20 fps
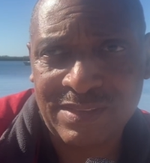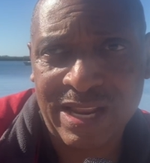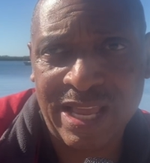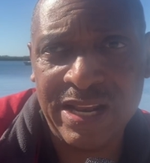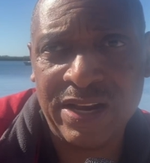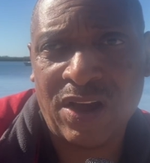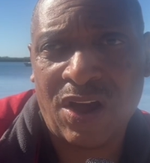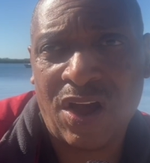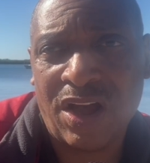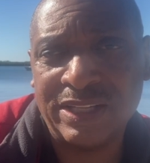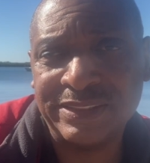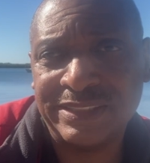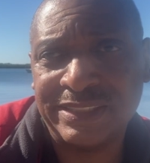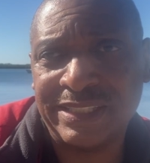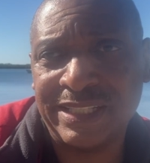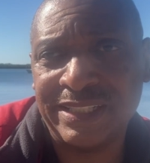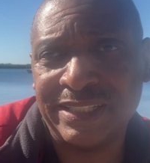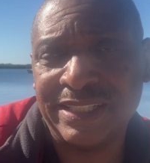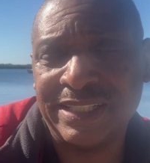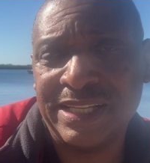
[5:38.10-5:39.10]
in
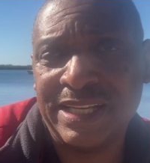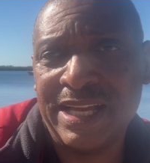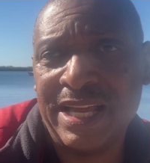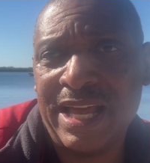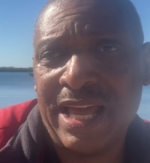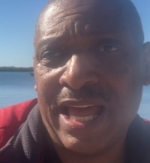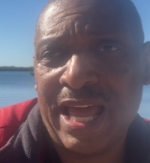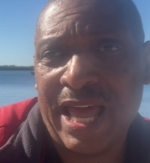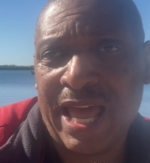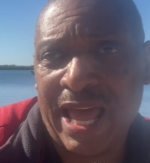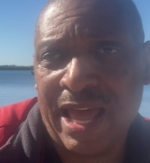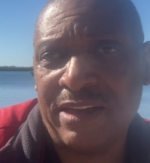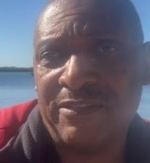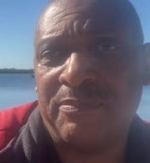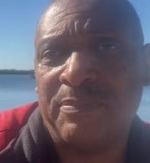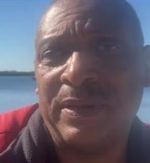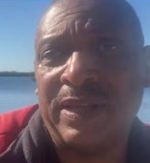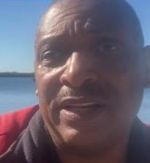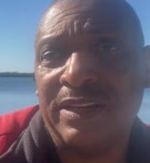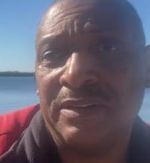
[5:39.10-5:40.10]
Austin
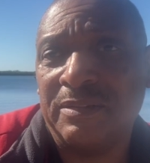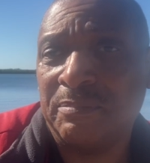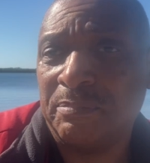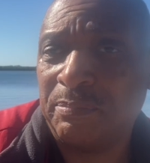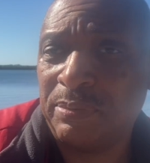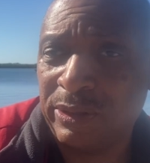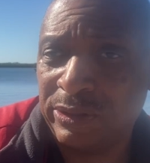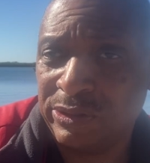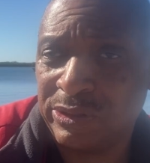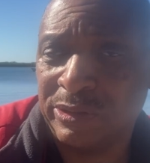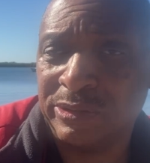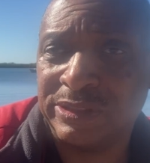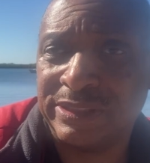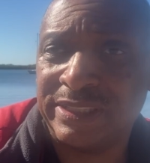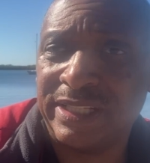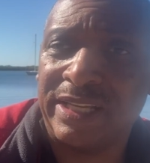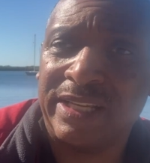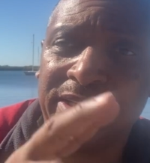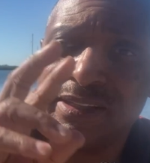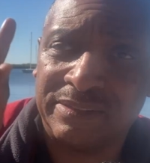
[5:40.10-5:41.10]
have been
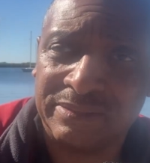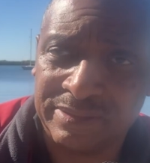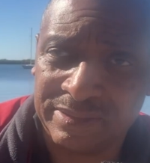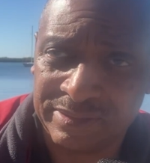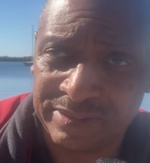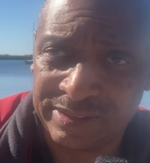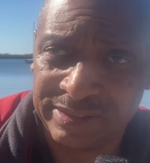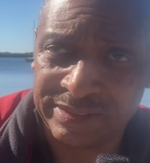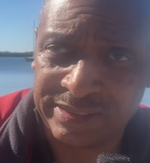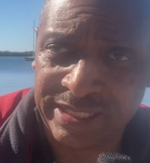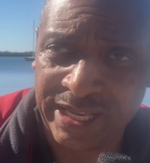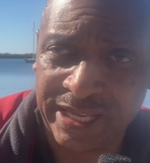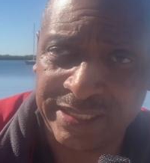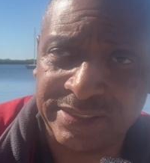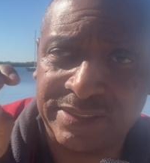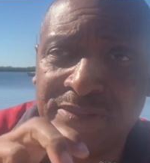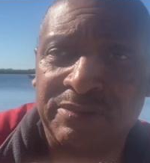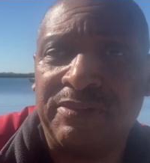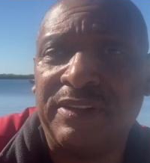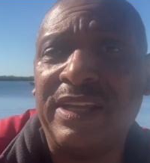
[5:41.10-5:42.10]
producing
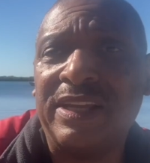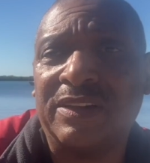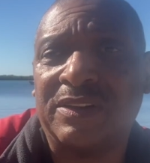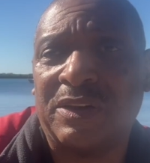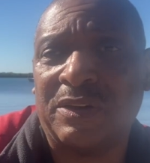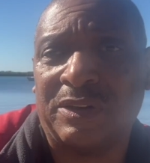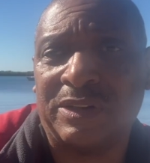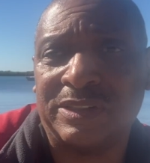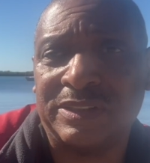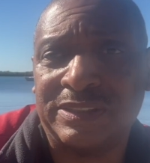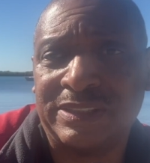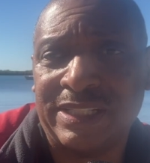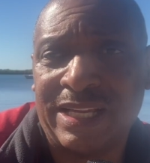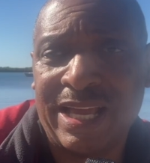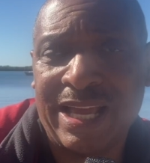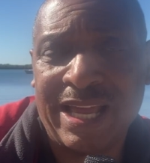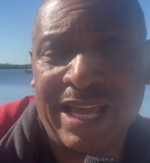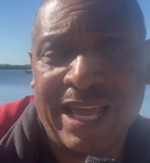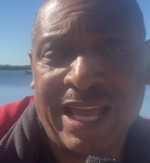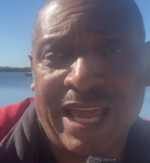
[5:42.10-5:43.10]
test vehicles,
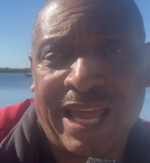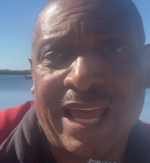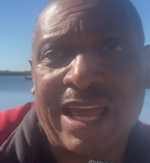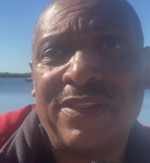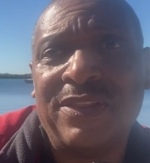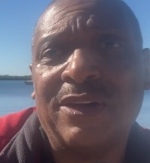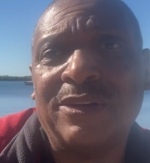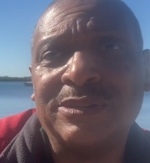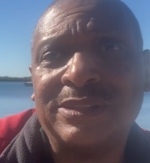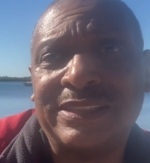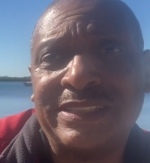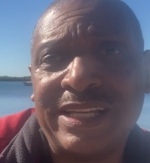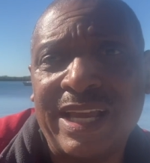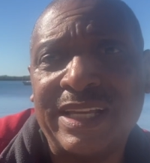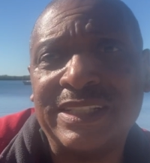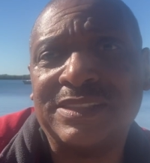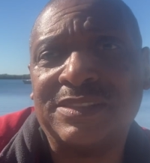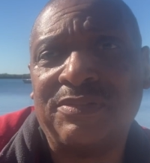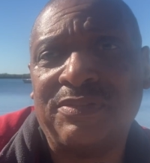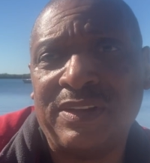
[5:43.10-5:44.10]
and those
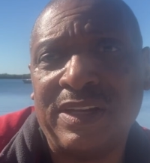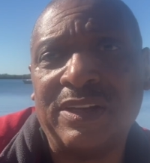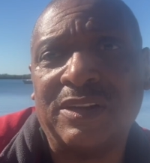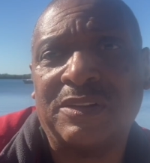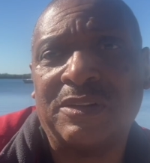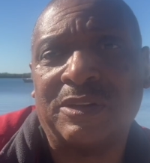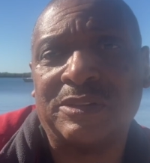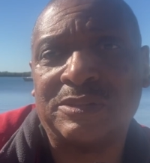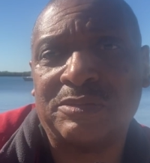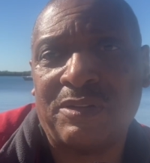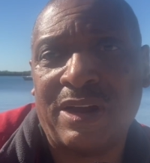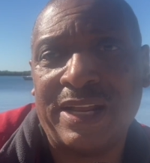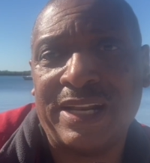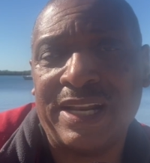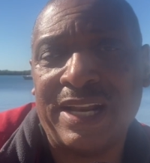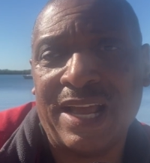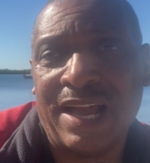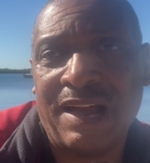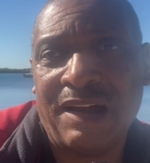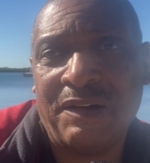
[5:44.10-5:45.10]
test vehicles
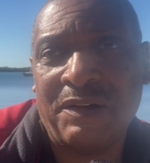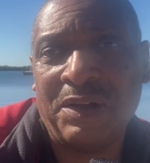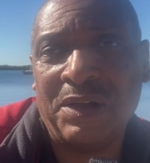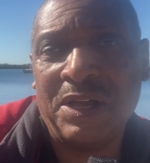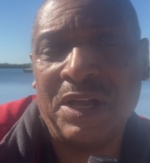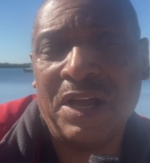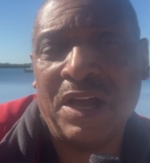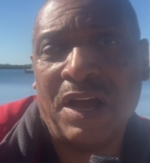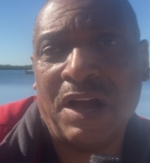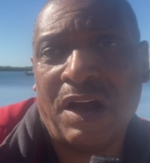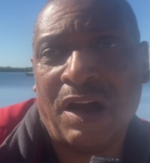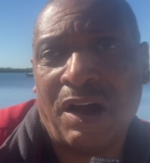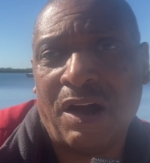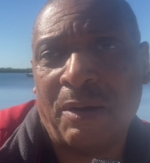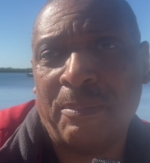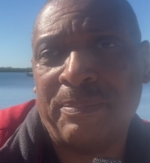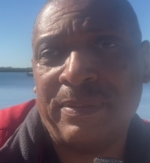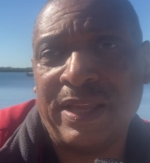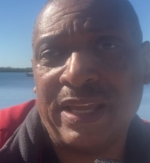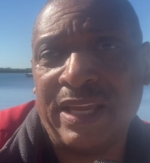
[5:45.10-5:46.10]
right now
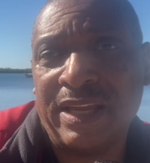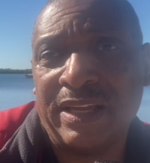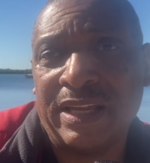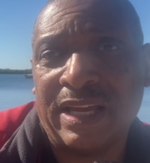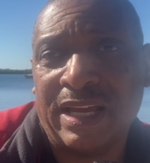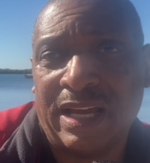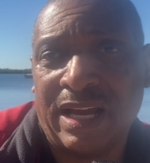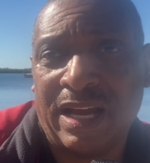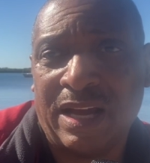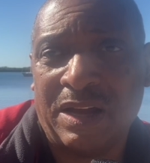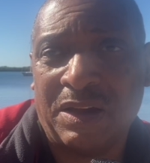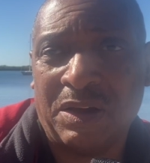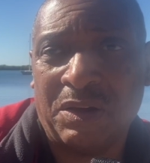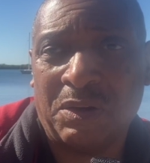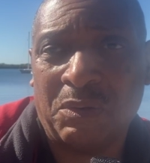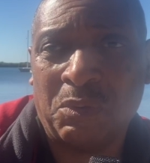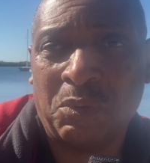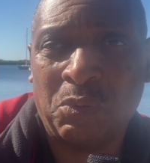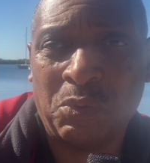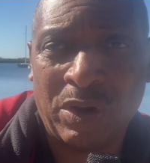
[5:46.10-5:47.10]
are being
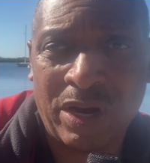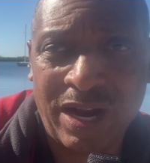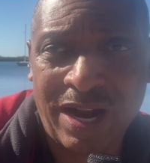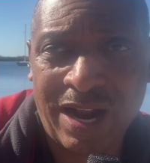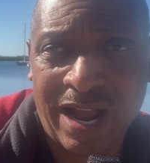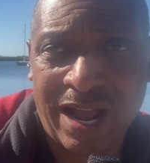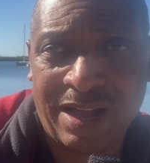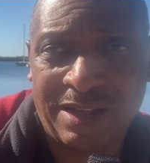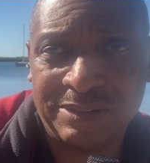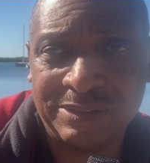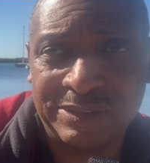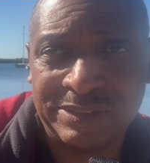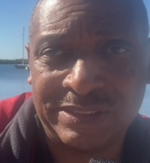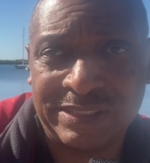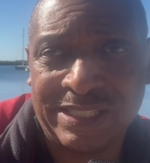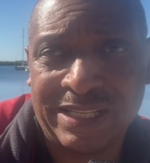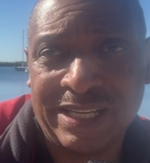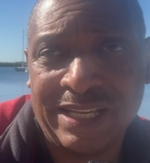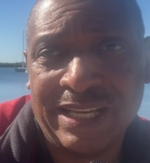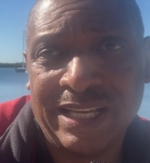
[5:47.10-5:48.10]

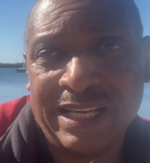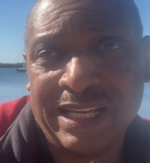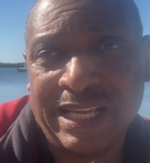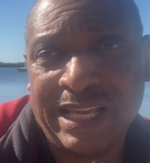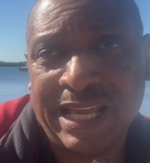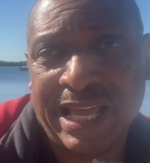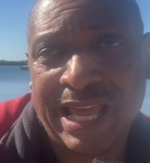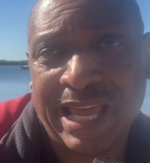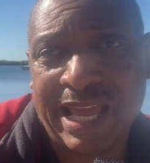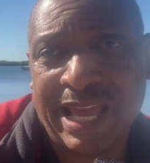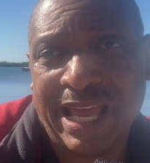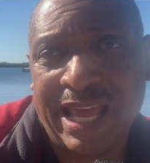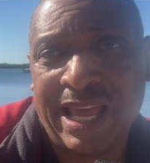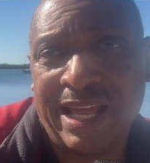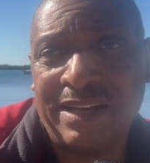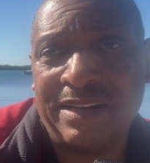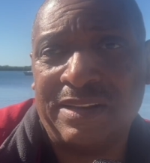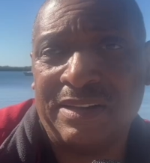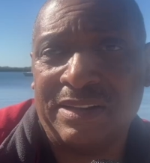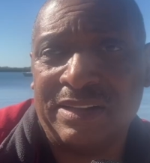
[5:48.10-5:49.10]
warehoused,
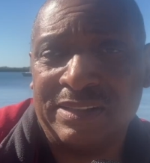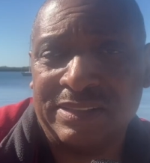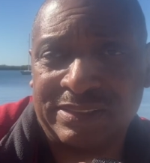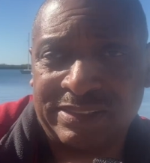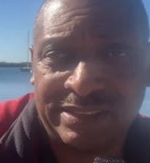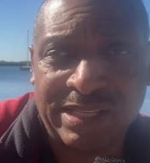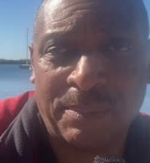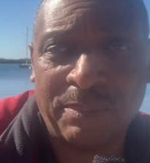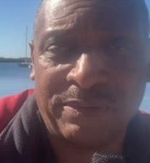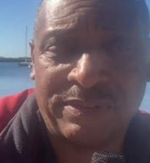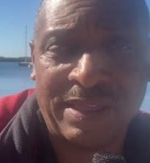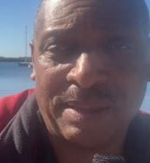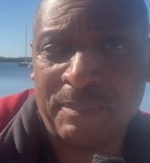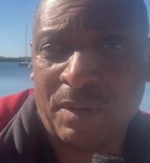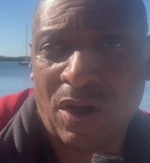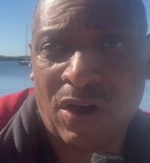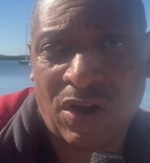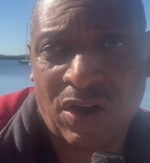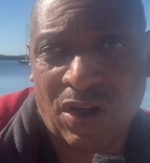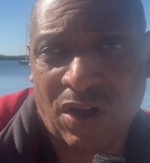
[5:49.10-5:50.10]
and some of them
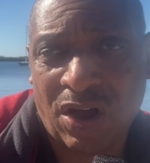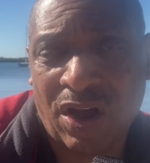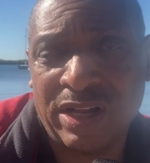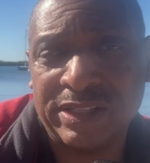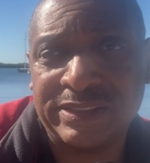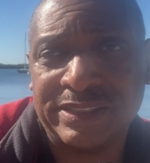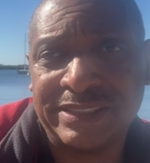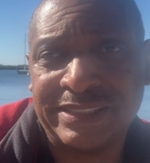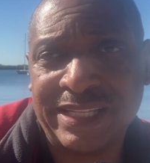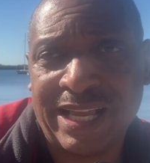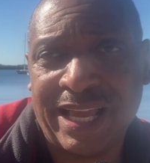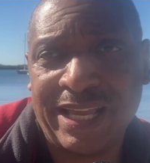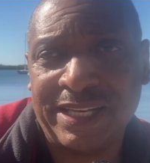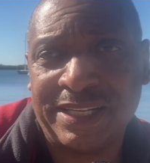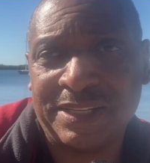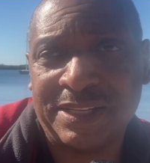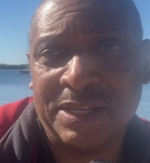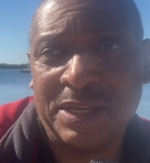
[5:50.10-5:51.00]
are on site.